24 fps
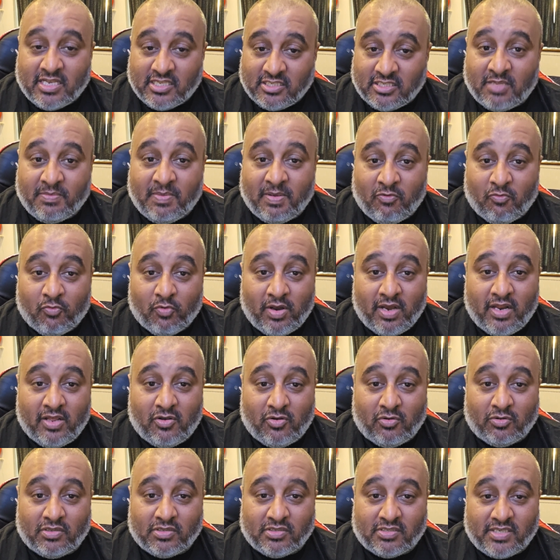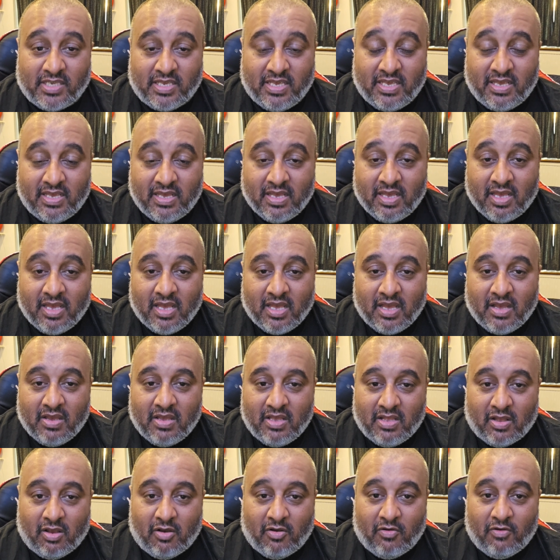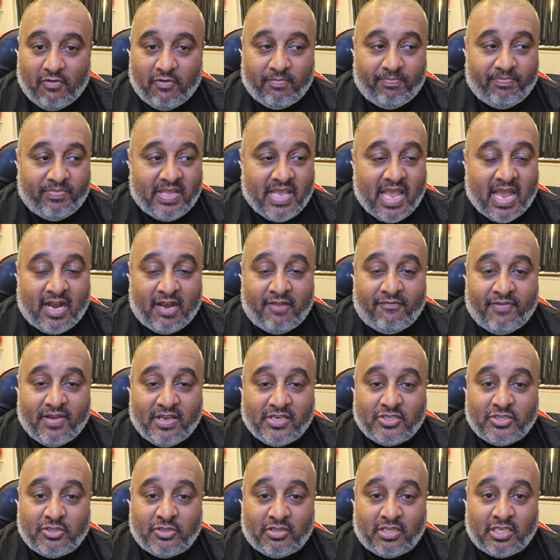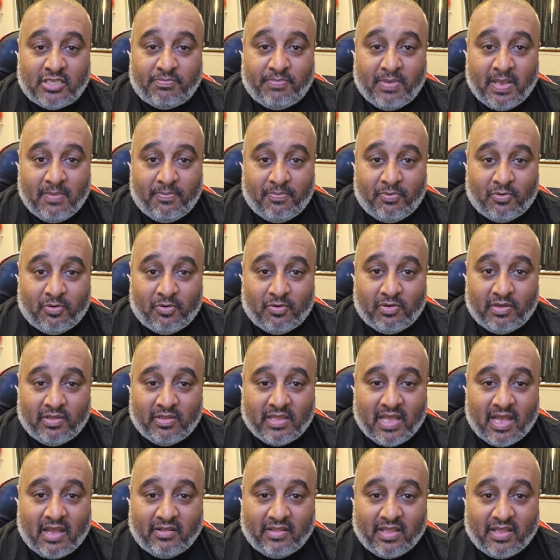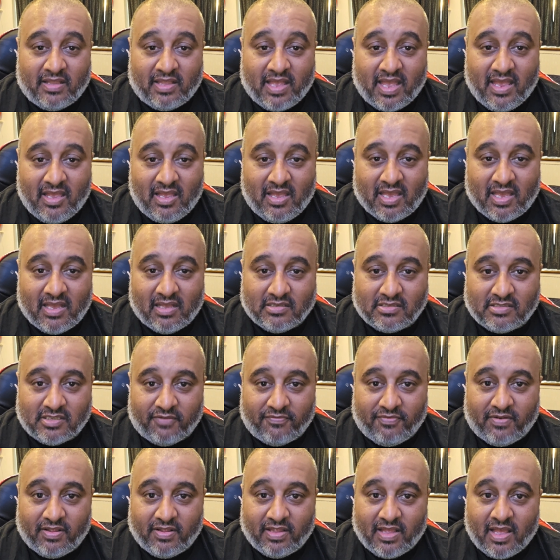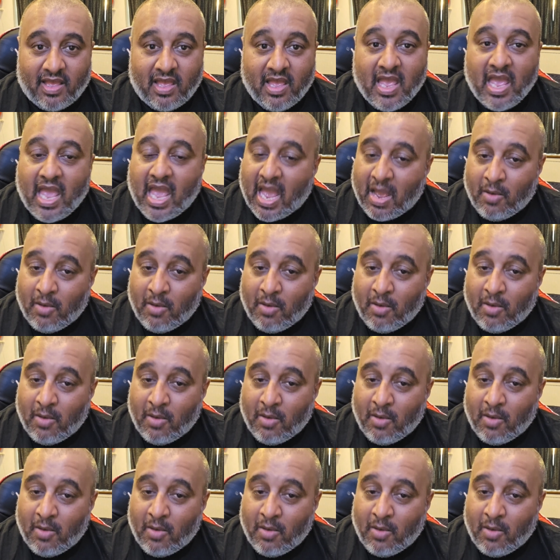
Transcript: It's going to be really cool to see, you know, the elevation of these people and how they take it and stuff like that.